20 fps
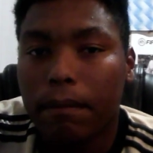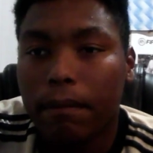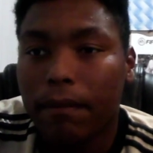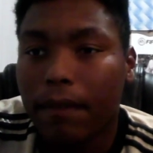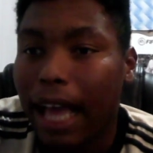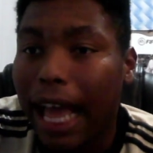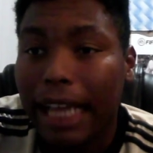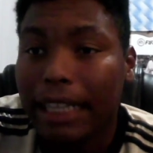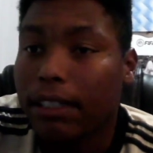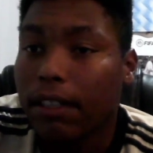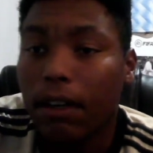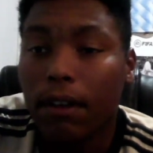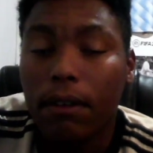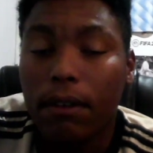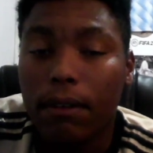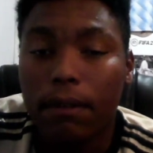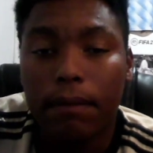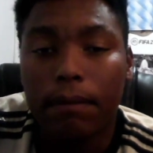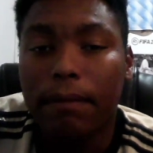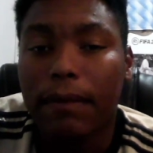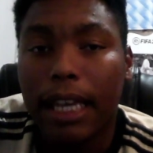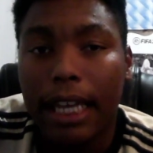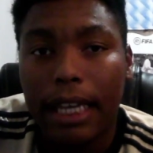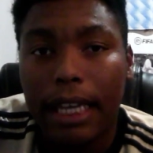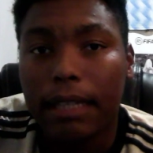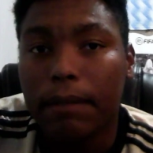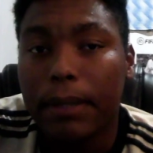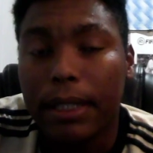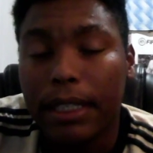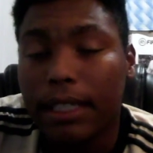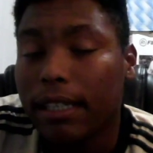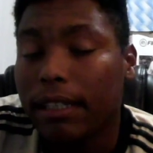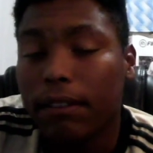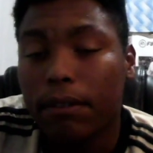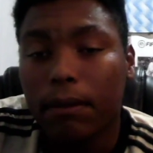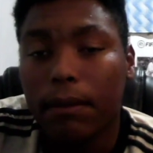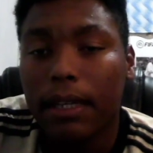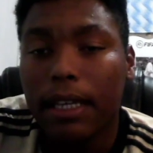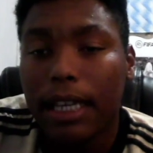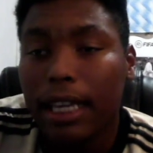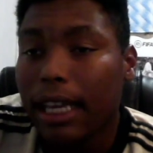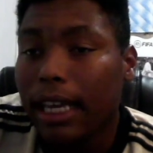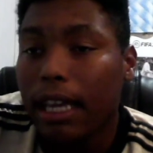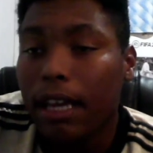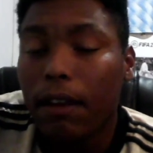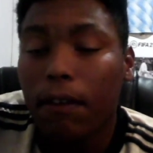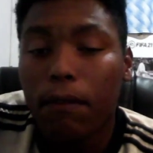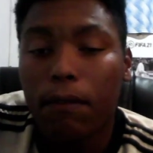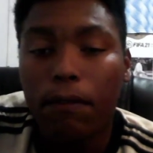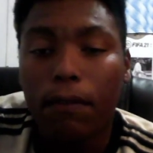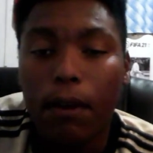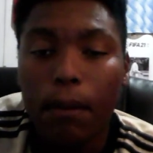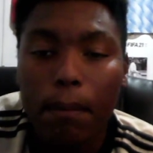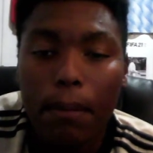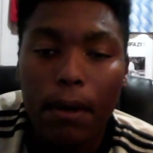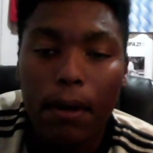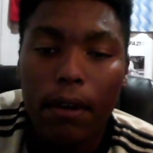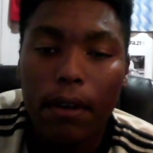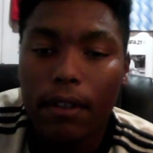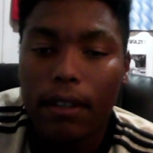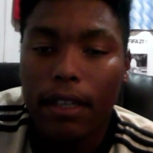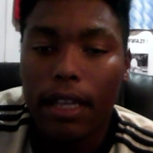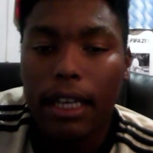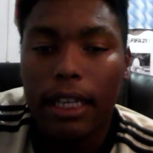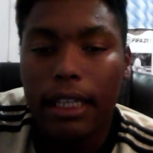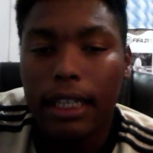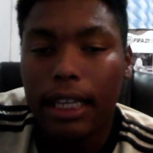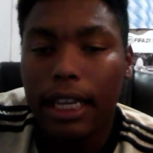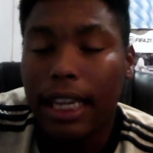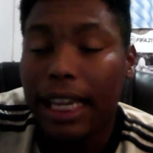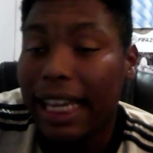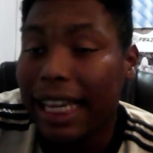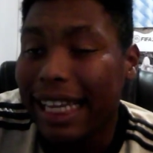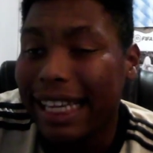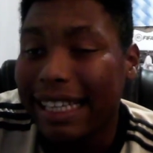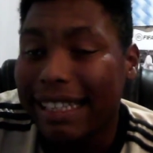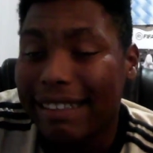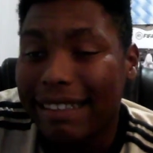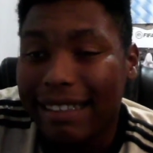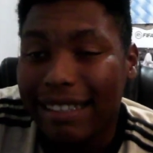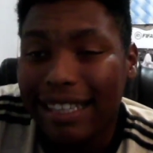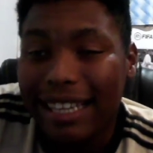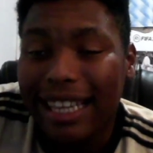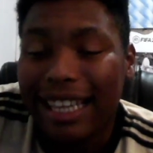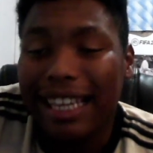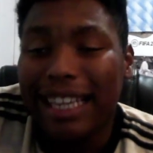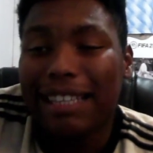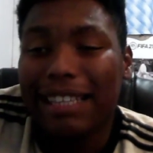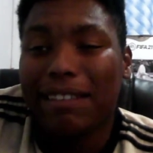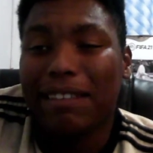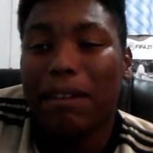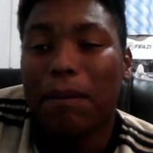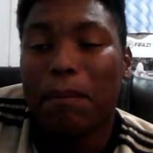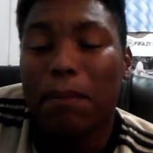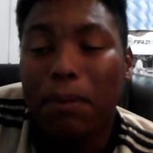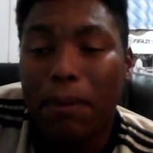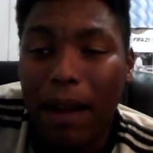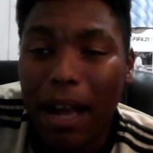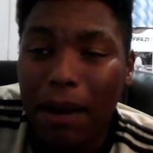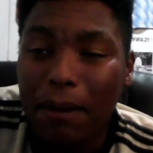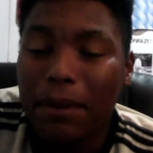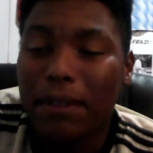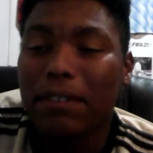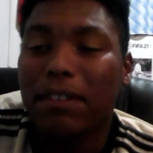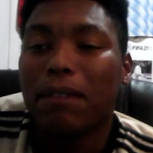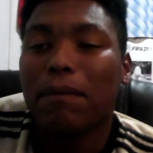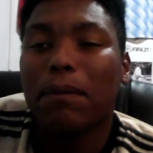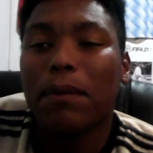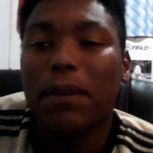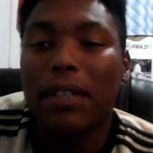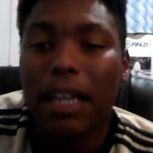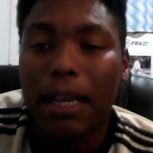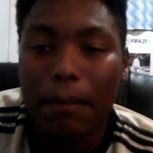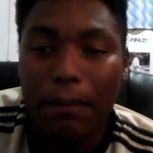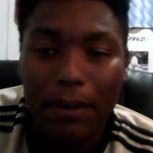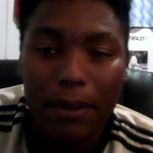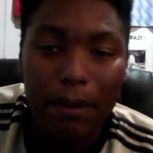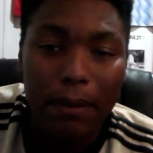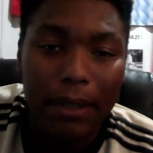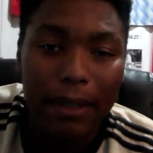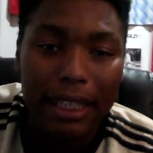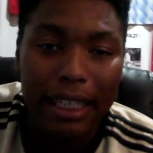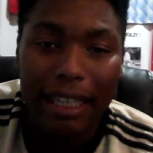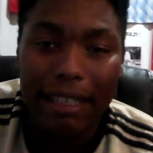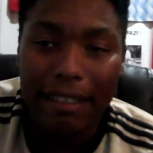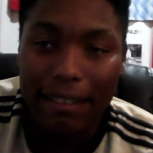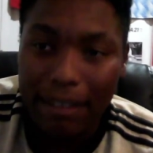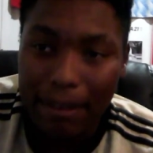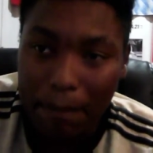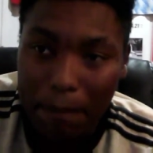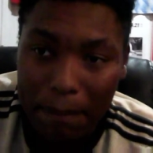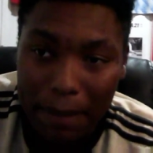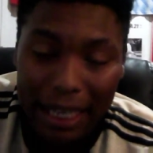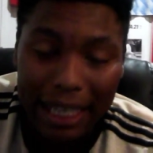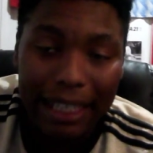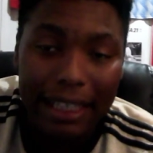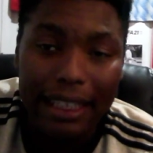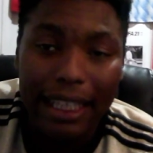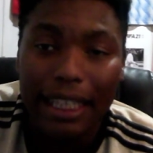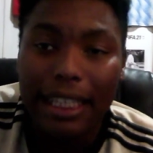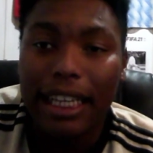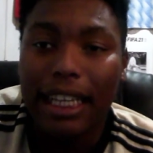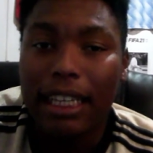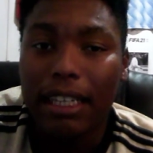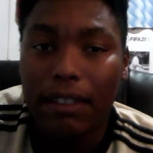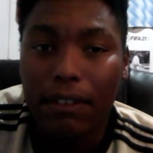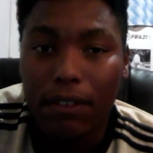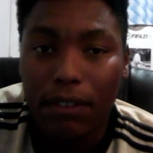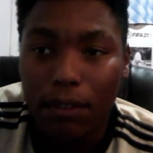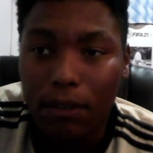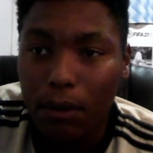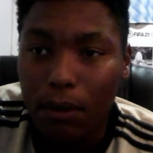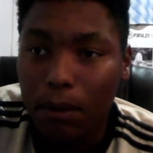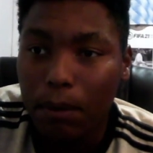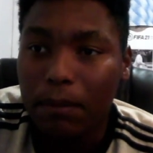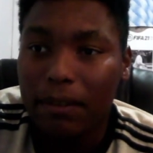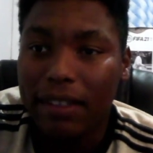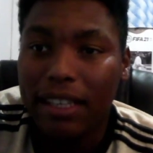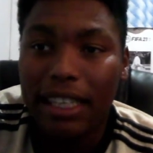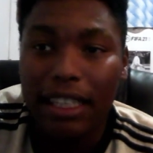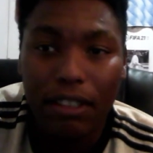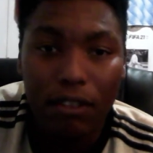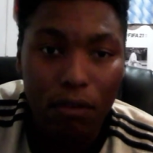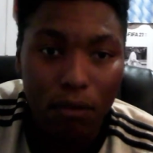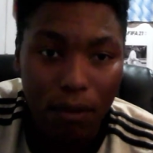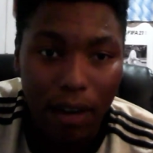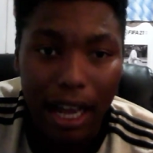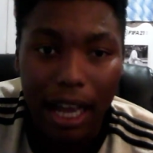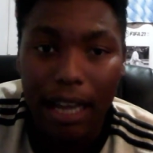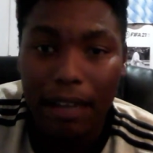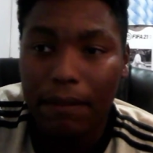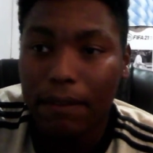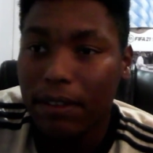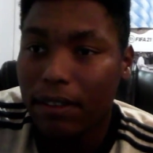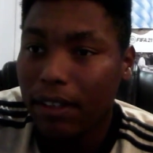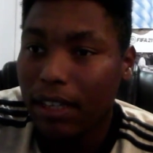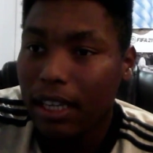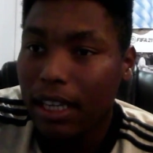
I don't. And because football, like it's the prowess of what I'm doing. It's the main thing that consumes and drives